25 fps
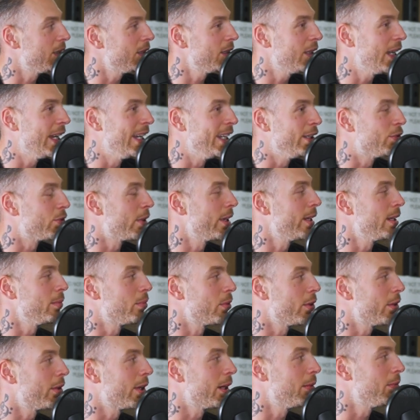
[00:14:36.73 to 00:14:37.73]
And any
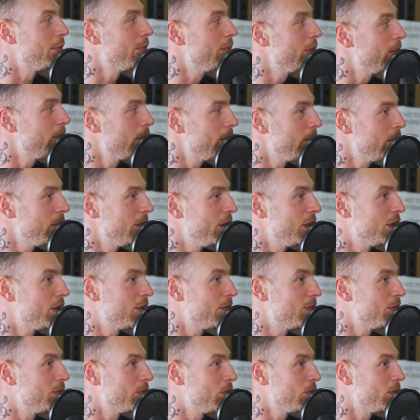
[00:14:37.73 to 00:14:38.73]
training program
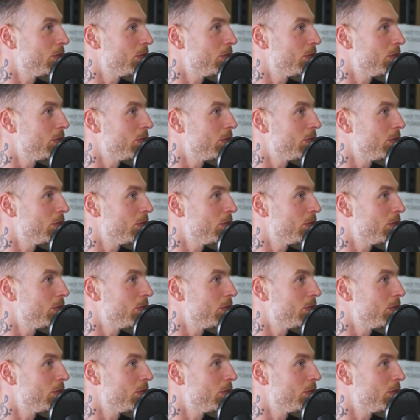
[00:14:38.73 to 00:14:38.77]
is